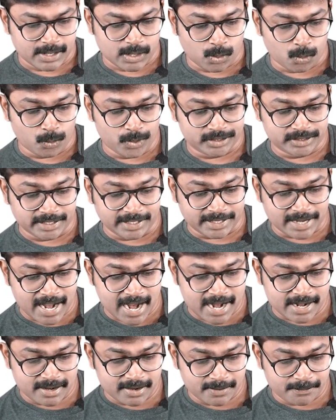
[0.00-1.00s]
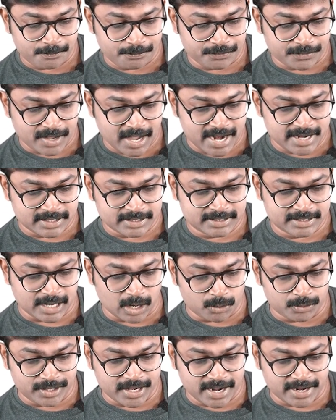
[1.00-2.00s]
with Iran and
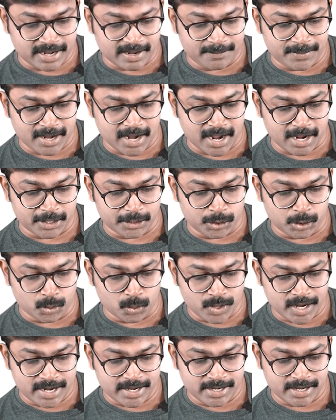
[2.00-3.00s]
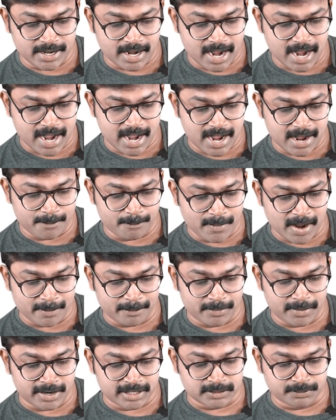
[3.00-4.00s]
Saudi Arabia, UAE
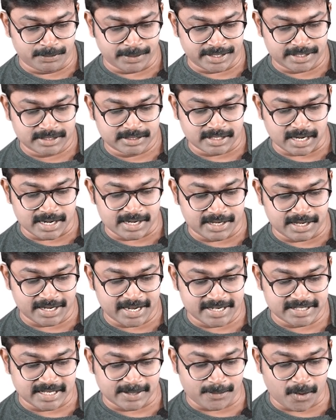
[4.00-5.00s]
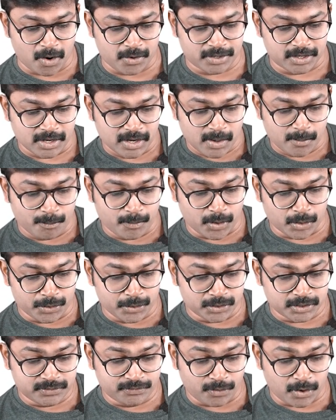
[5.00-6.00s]
members, BRICS countries about
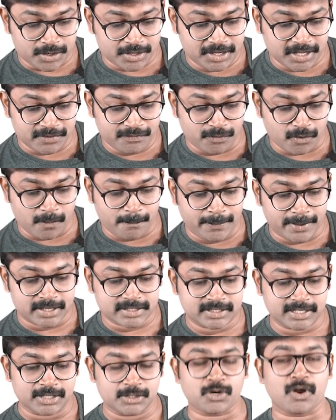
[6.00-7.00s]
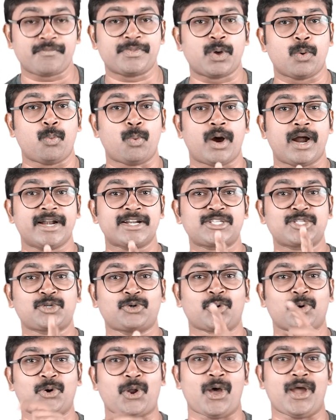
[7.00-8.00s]
produce 44% of the world's
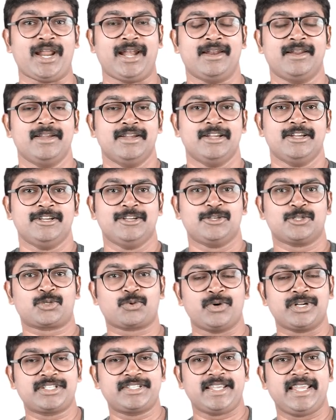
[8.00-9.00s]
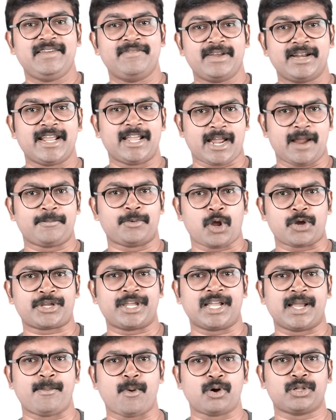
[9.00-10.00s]
crude oil. So it's even, I'm
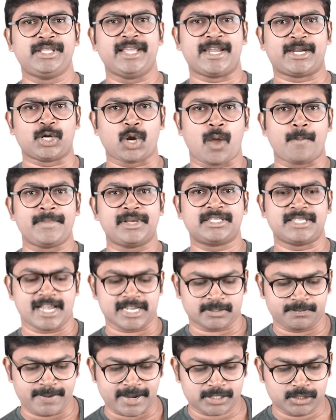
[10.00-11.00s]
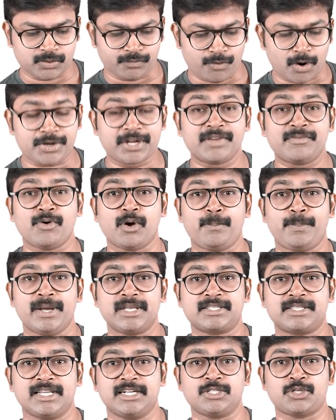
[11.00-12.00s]
talking about the economics aspect, so
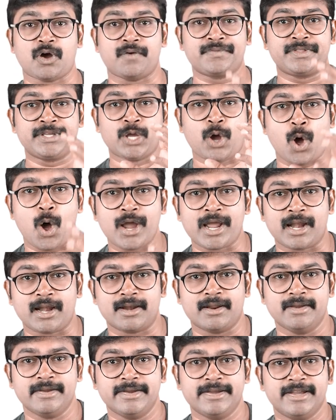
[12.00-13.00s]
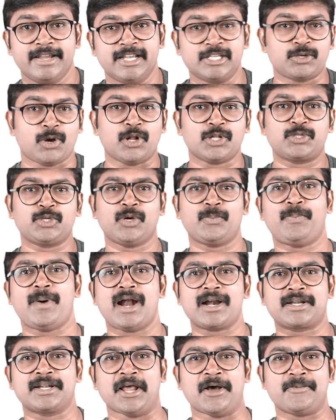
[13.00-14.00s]
44% of the oil is also a
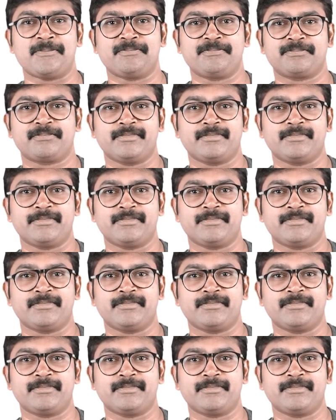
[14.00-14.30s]
part now.